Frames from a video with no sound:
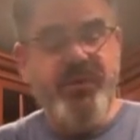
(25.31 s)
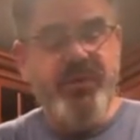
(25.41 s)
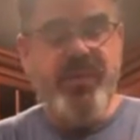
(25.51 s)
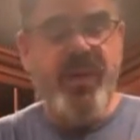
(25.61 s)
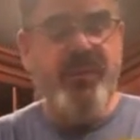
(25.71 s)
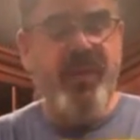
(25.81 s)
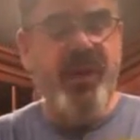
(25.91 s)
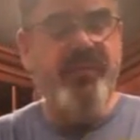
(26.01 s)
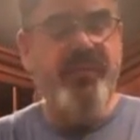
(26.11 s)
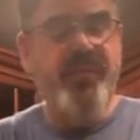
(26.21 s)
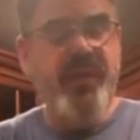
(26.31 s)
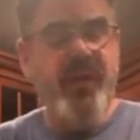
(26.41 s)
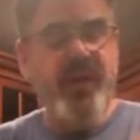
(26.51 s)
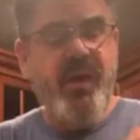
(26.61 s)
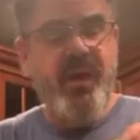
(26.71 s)
These are coming off
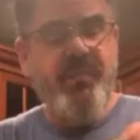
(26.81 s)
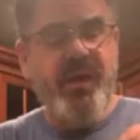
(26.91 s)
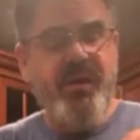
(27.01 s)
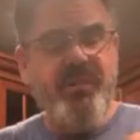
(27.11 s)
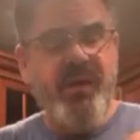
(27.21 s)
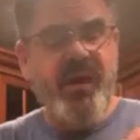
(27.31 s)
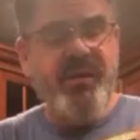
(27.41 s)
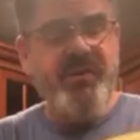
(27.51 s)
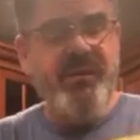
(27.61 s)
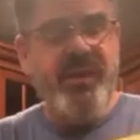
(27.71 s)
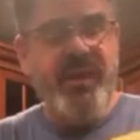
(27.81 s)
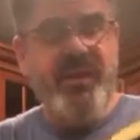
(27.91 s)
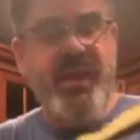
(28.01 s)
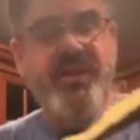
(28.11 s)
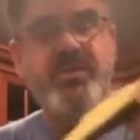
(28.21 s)
about 7-8
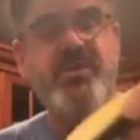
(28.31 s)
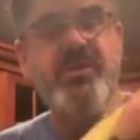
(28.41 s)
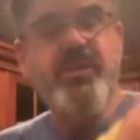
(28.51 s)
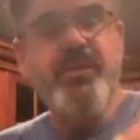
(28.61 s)
days.